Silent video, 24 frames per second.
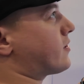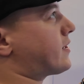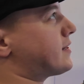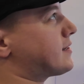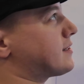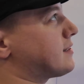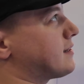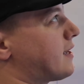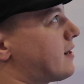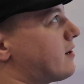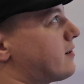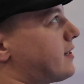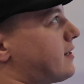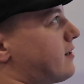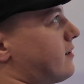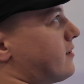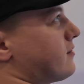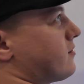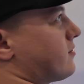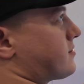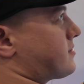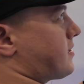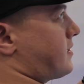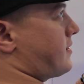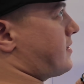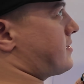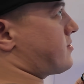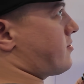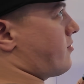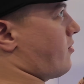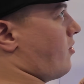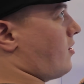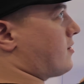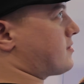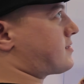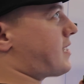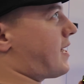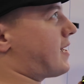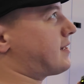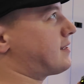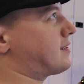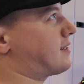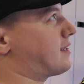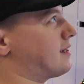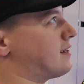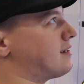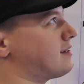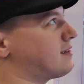at the layout here. It looks like these are all 10
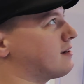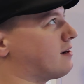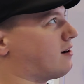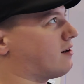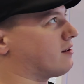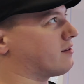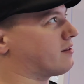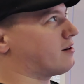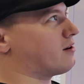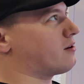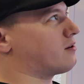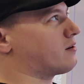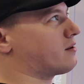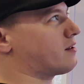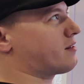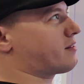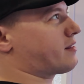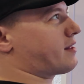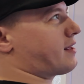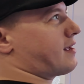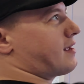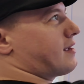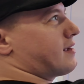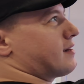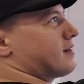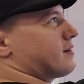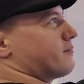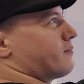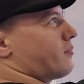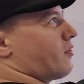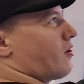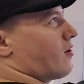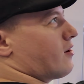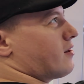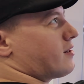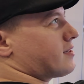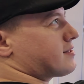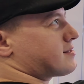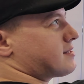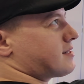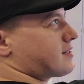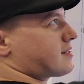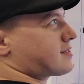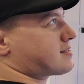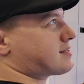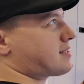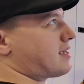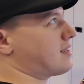gig, although the bar doesn't
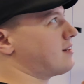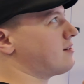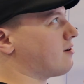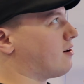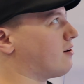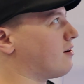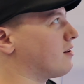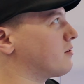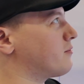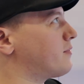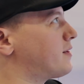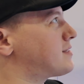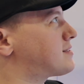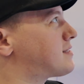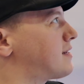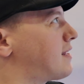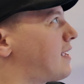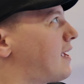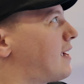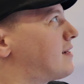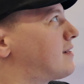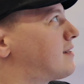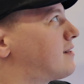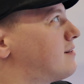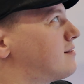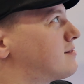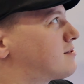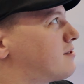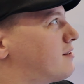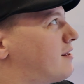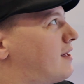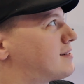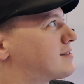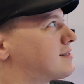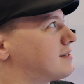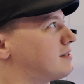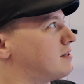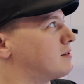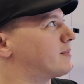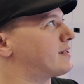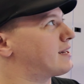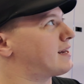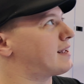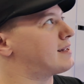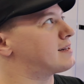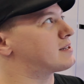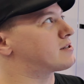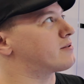extend all the way to the end here, so that's a little bit
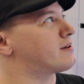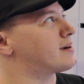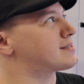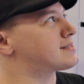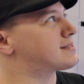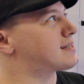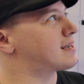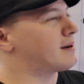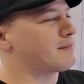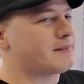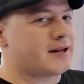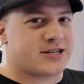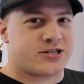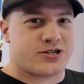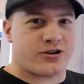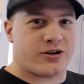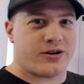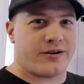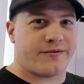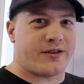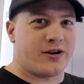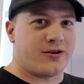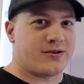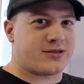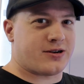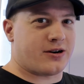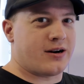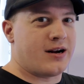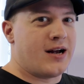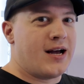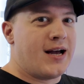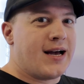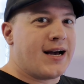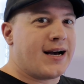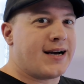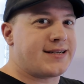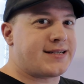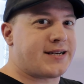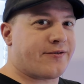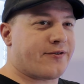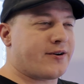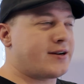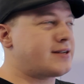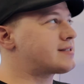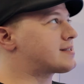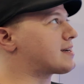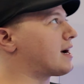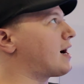interesting. I'm not sure if those are a different
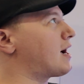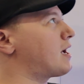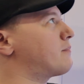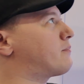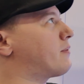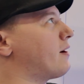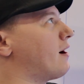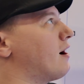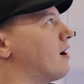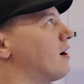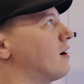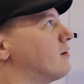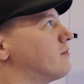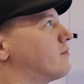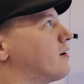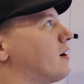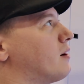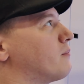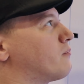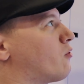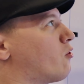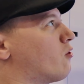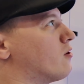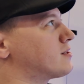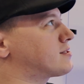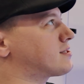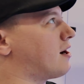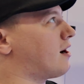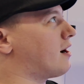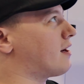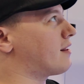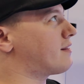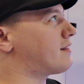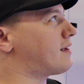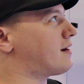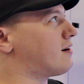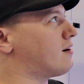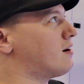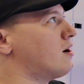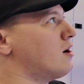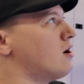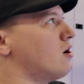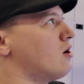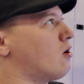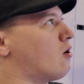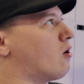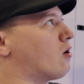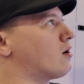type of ports on there,
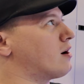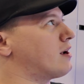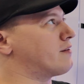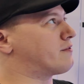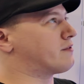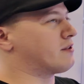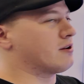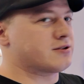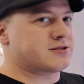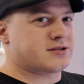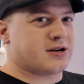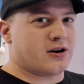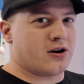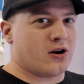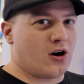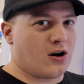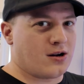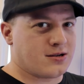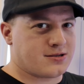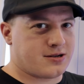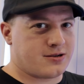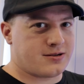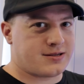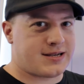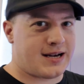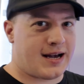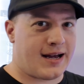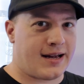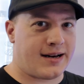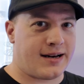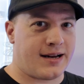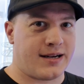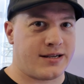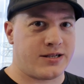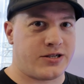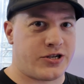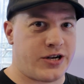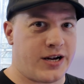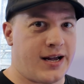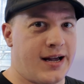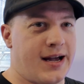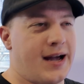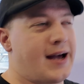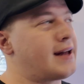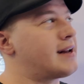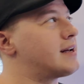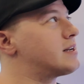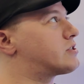or if those are also 10G,
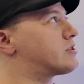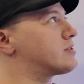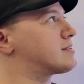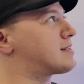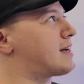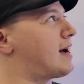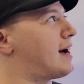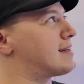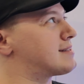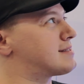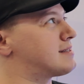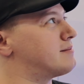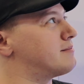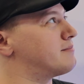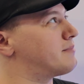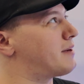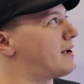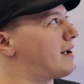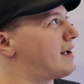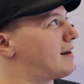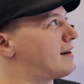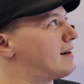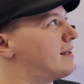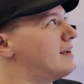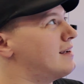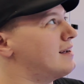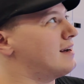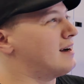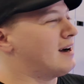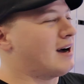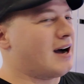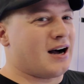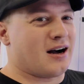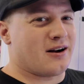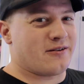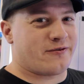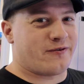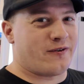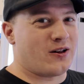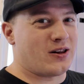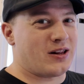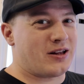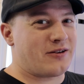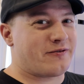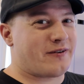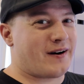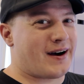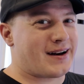and it just hasn't been fully
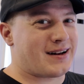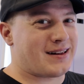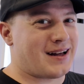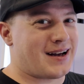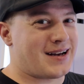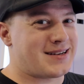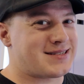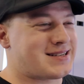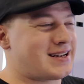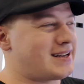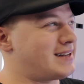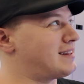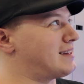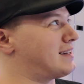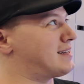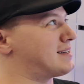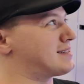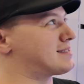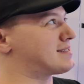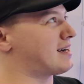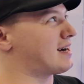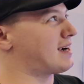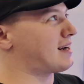finalized in the design